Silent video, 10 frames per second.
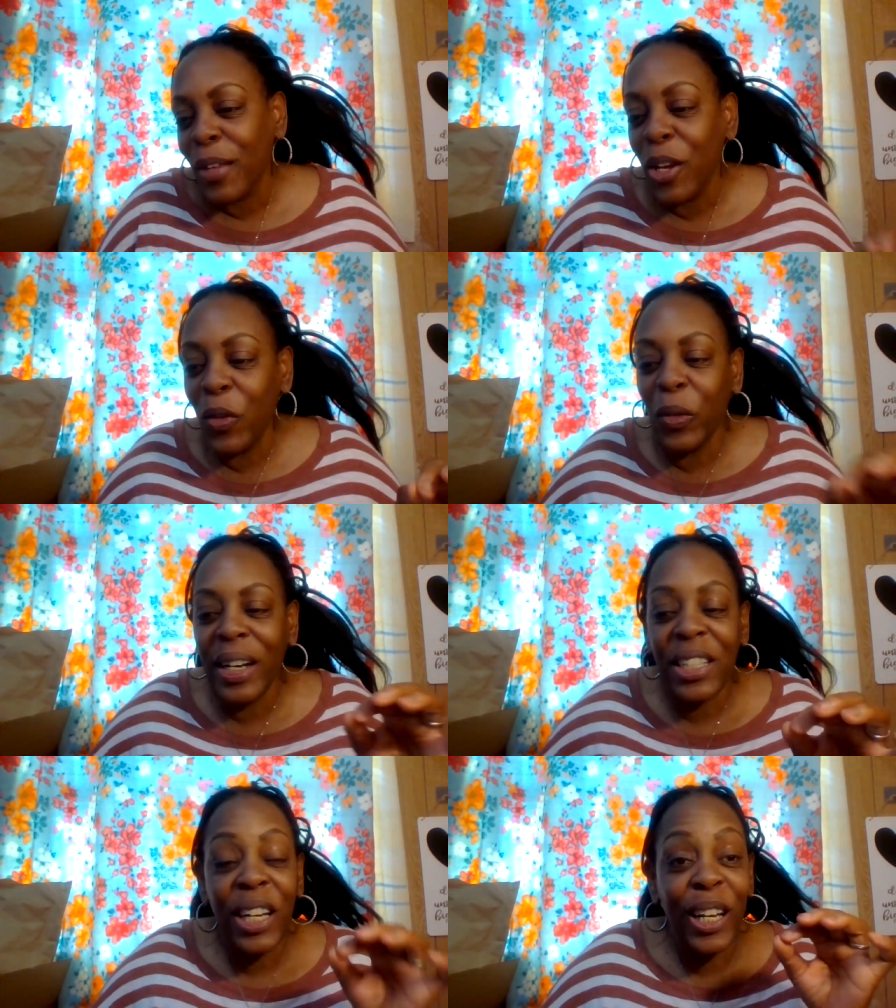you want
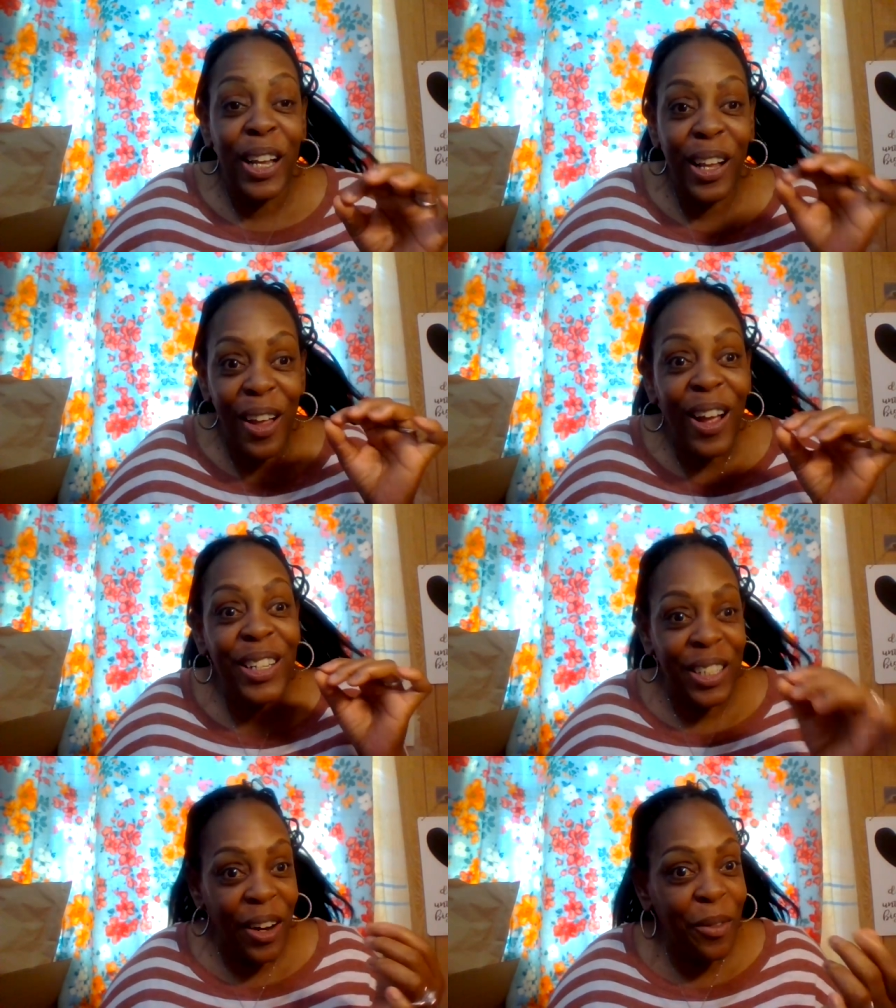it to look a
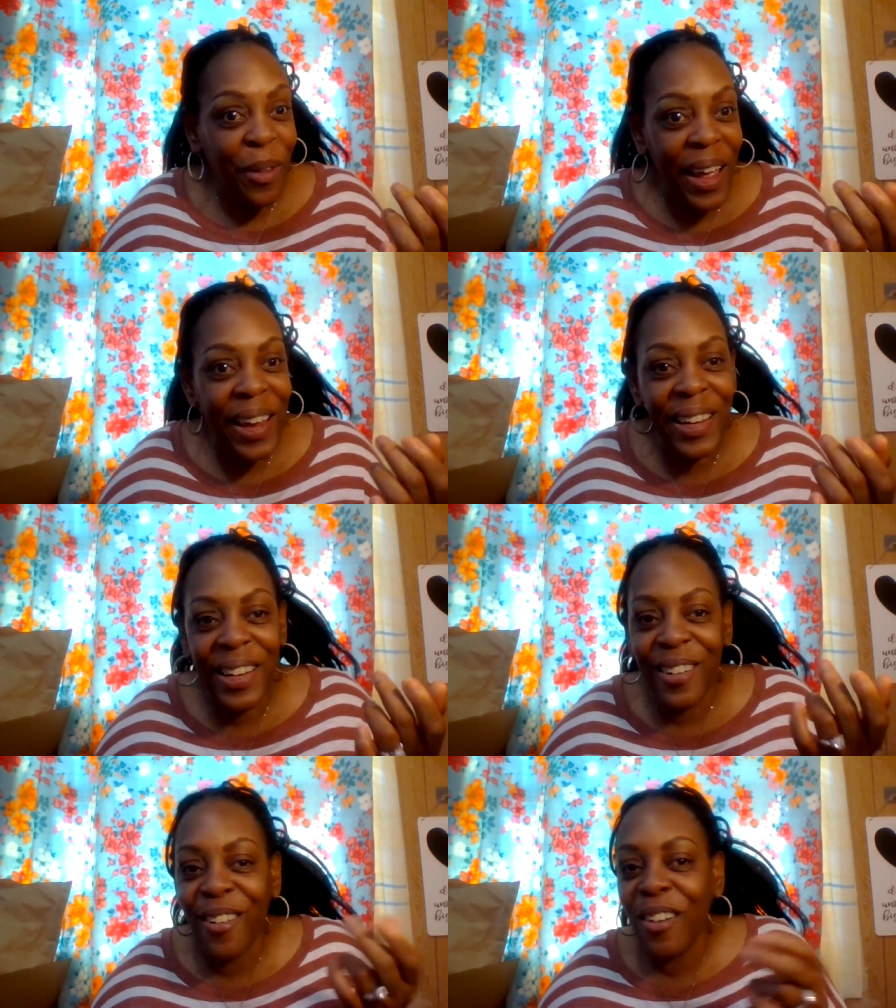certain way you
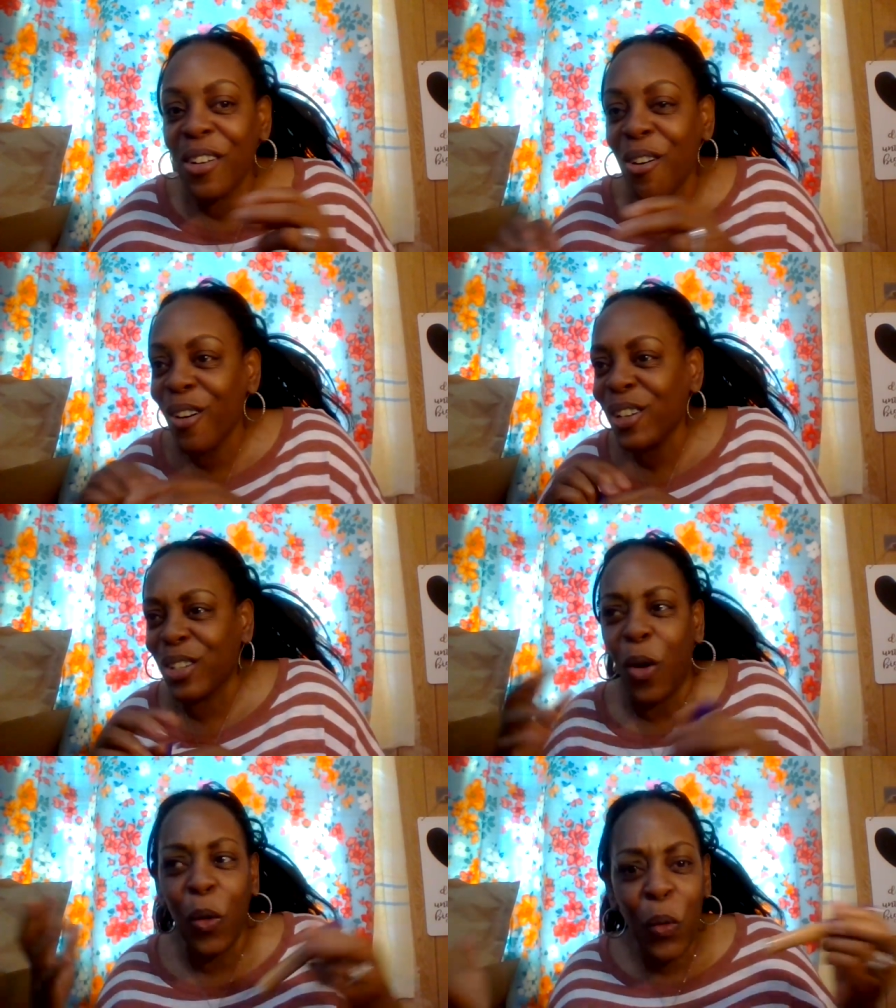know of course
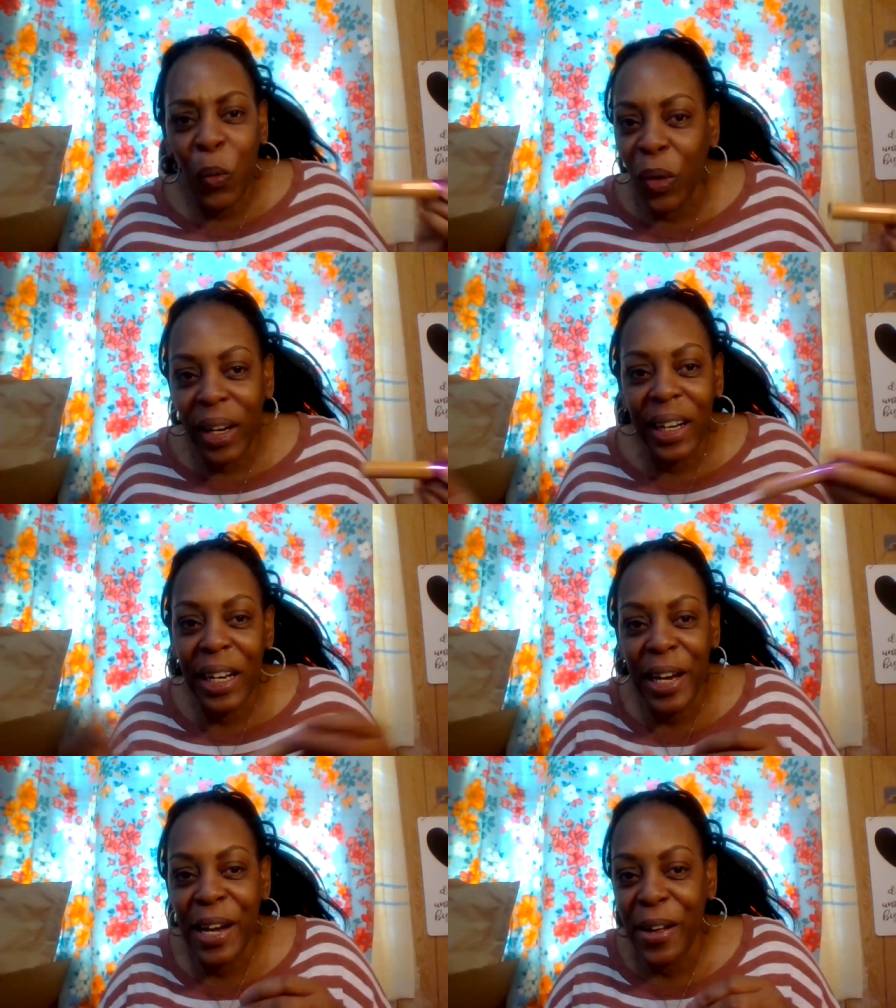who wouldn't
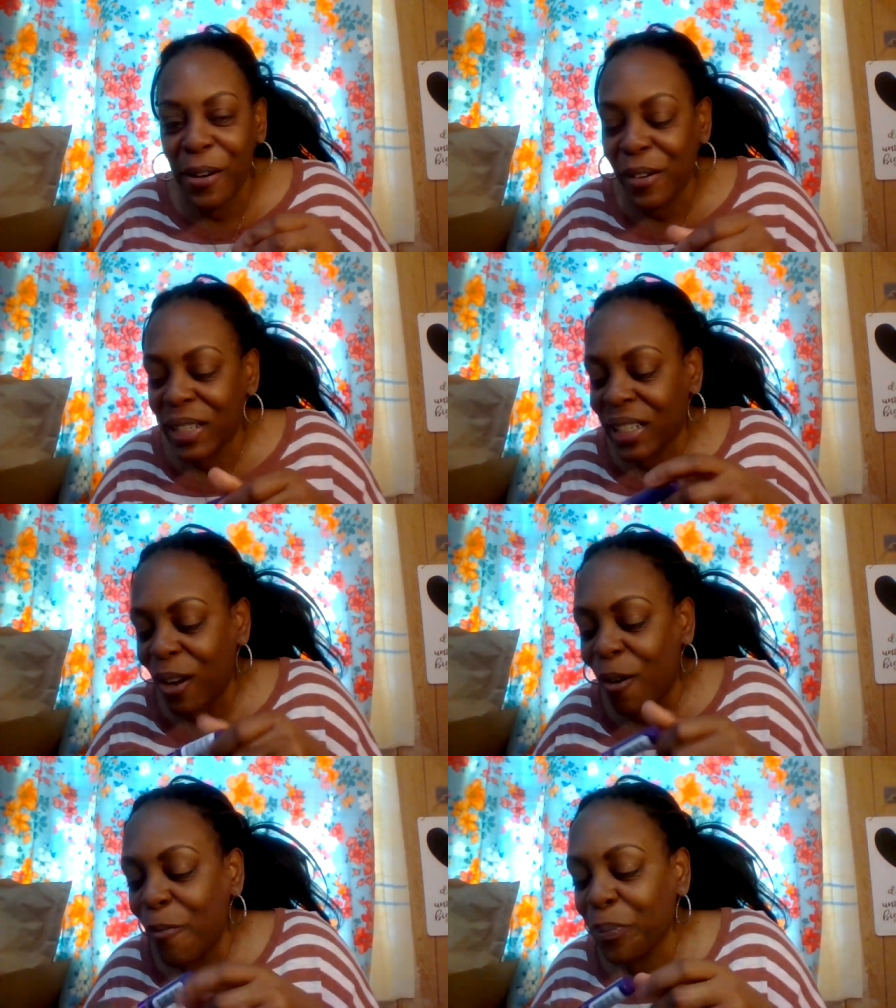you know
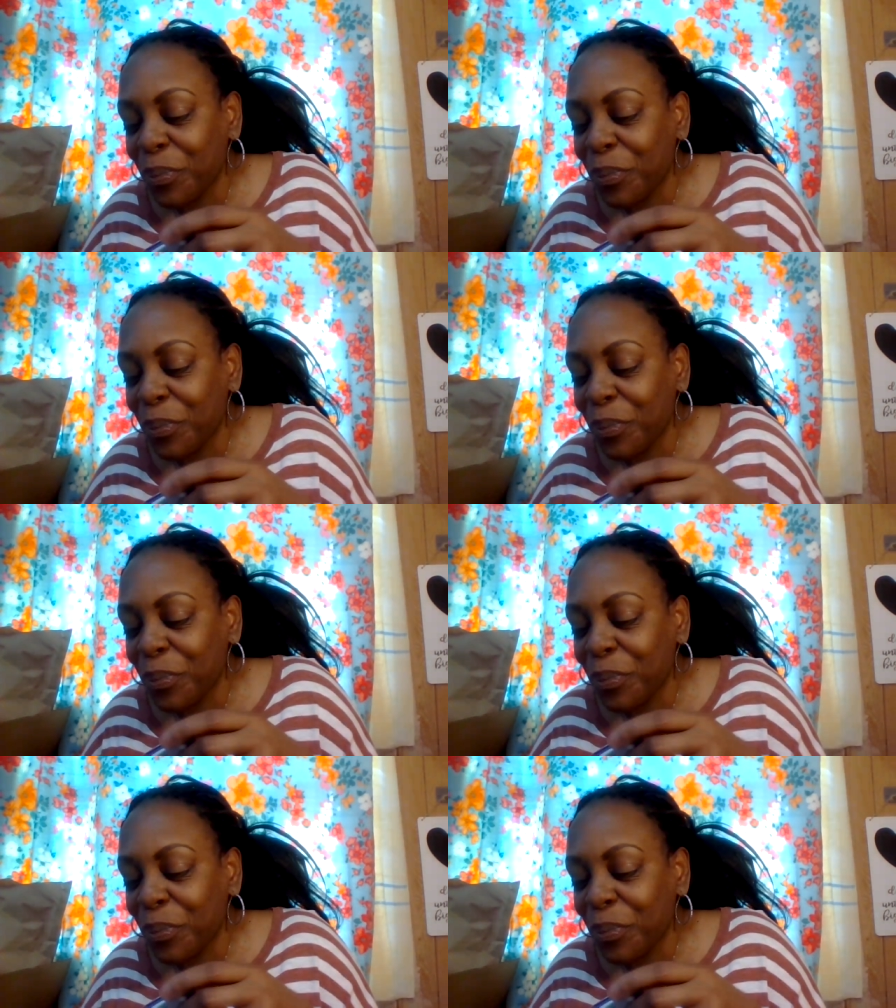so